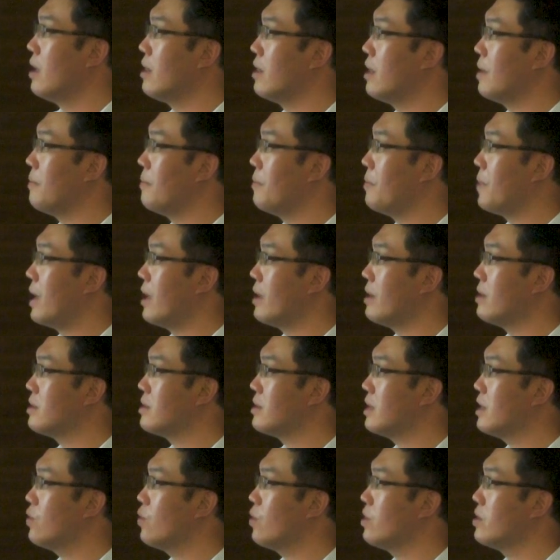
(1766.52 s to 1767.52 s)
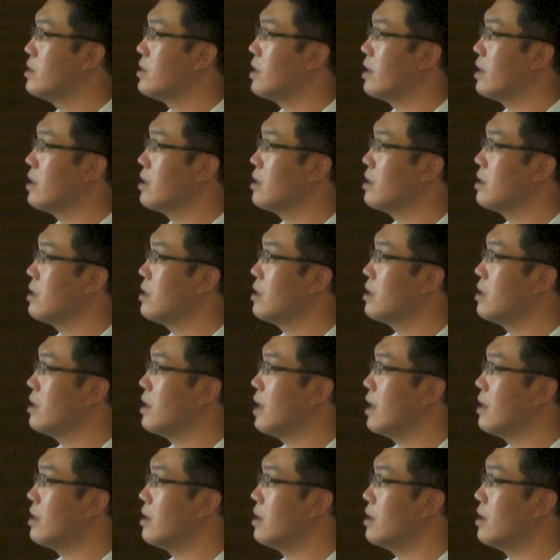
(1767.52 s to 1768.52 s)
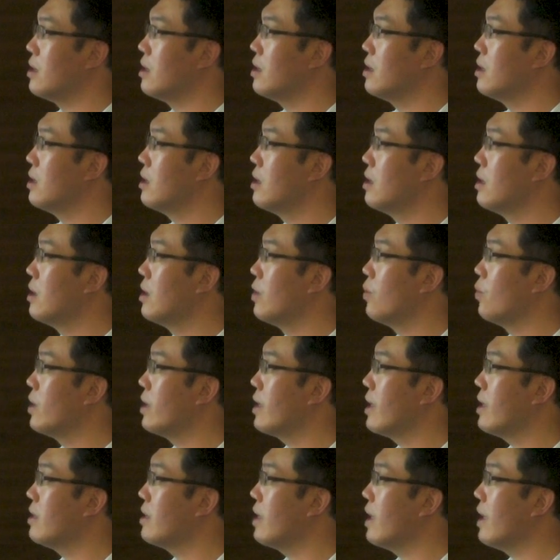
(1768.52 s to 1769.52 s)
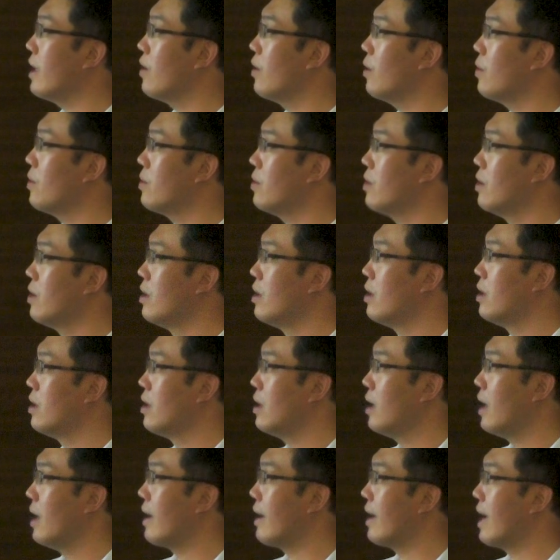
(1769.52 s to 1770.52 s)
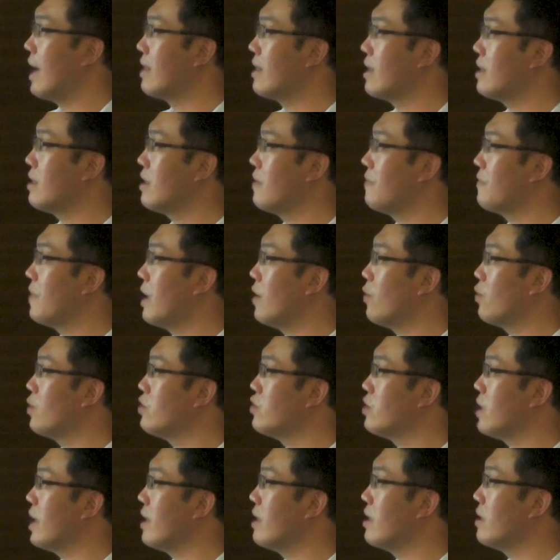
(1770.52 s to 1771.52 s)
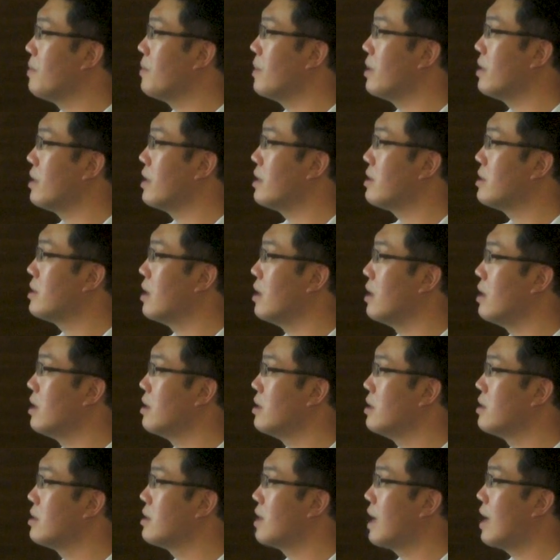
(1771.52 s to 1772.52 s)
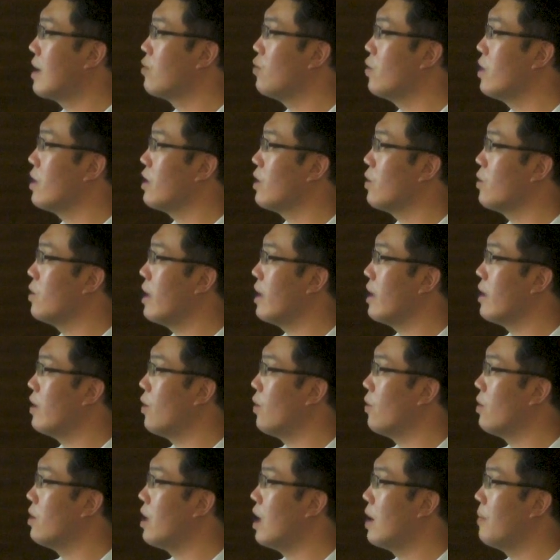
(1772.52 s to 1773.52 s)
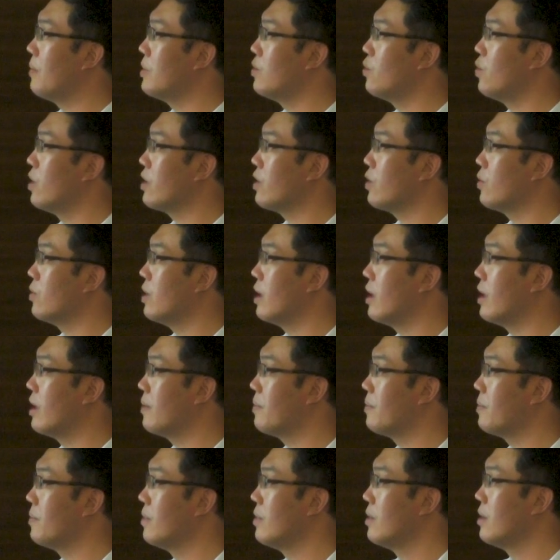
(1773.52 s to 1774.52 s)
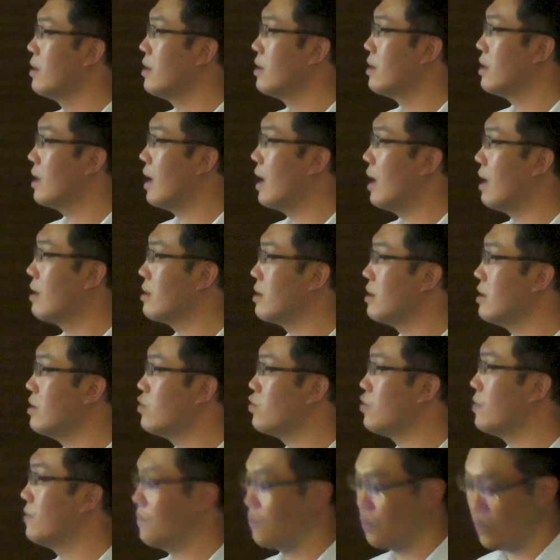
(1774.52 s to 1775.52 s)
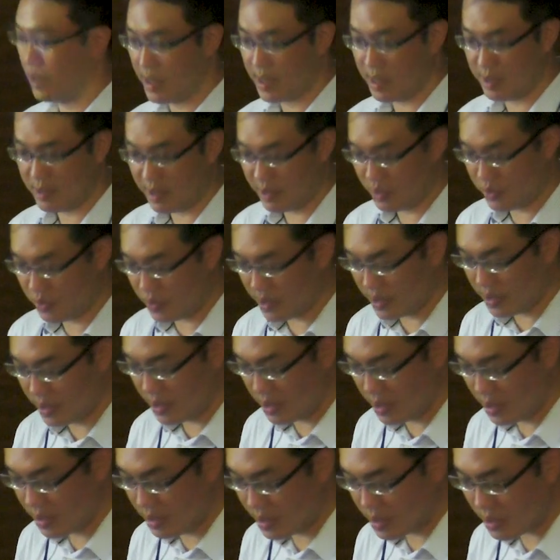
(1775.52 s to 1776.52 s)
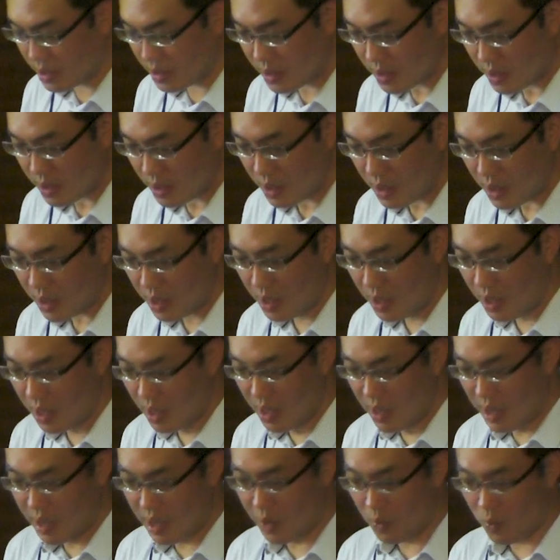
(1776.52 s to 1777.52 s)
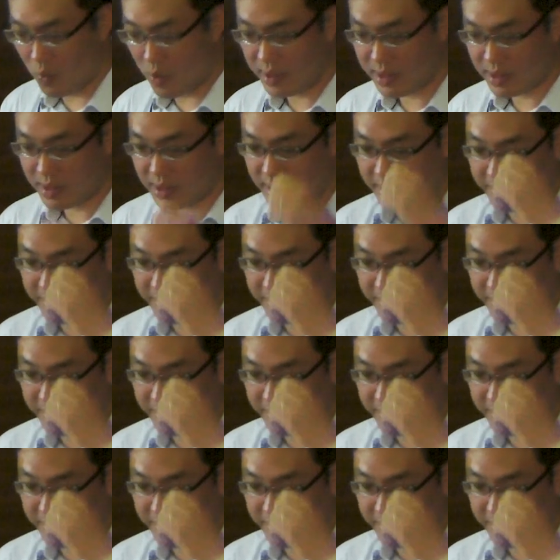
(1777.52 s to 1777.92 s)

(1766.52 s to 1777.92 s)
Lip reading: and then by sequencing, we can tell and identify which element is down-regulated or upregulated under germ-free condition. And one